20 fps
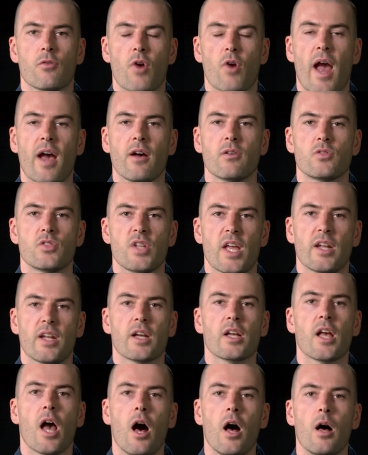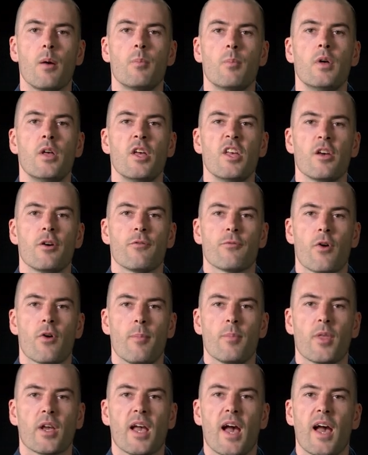around data come
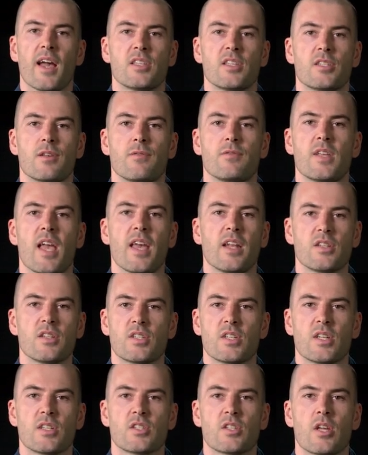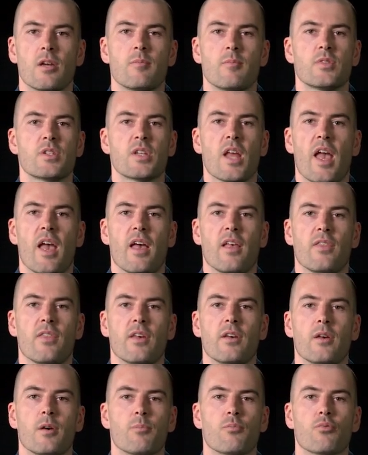from the kinds of data systems and
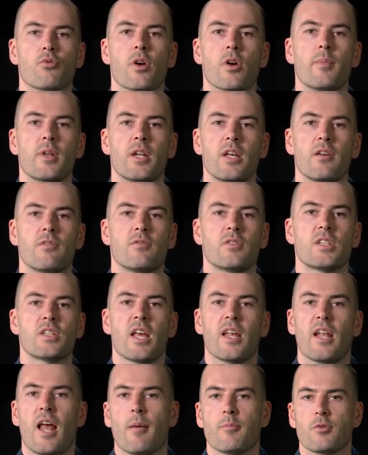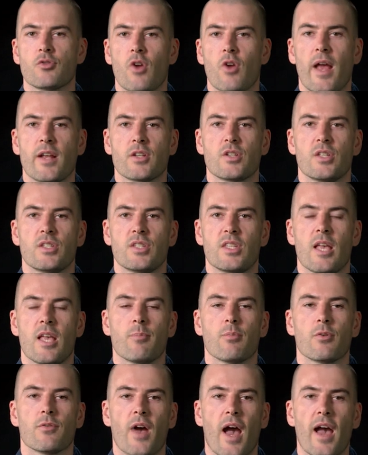the primitives and abstractions they
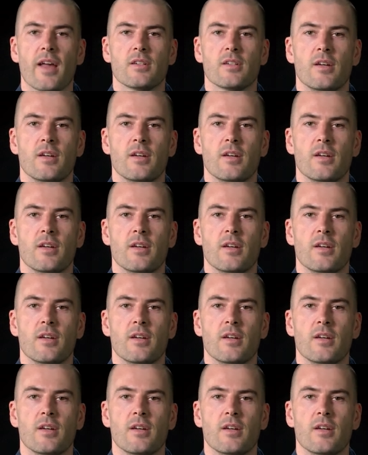provide.